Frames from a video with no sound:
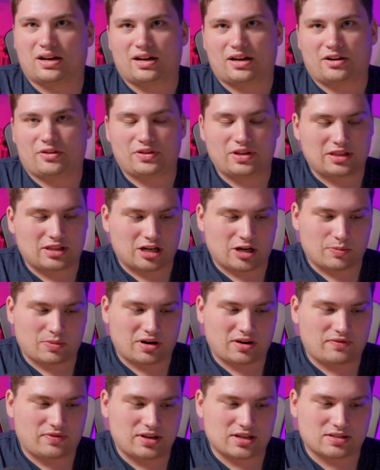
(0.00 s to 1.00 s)
I don't think the
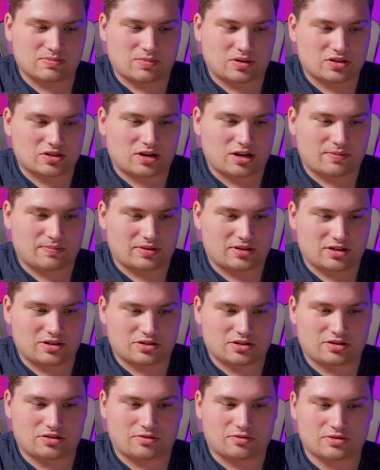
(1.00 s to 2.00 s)
Hummer EV is much
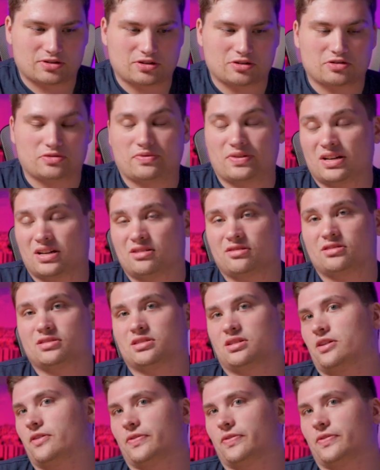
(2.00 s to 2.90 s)
competition towards those vehicles